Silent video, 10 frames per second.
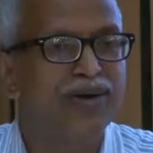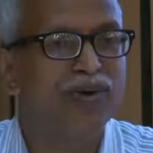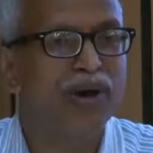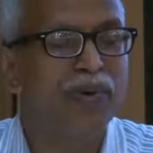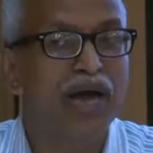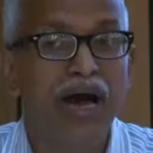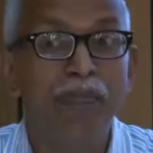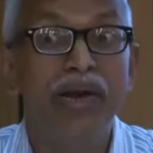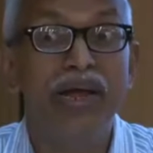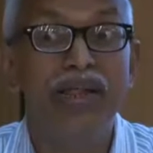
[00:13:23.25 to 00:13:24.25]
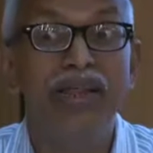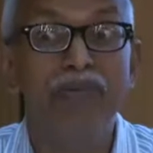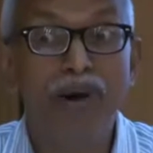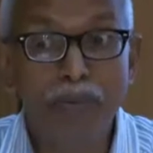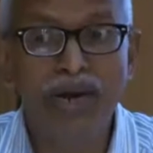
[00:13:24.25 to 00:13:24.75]
will be happening in the
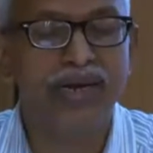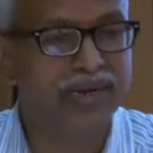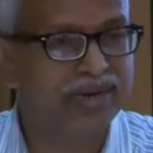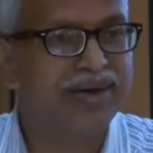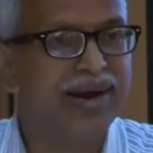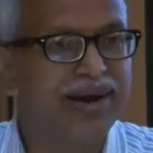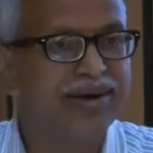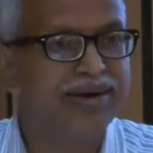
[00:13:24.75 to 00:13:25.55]
evaporation, right?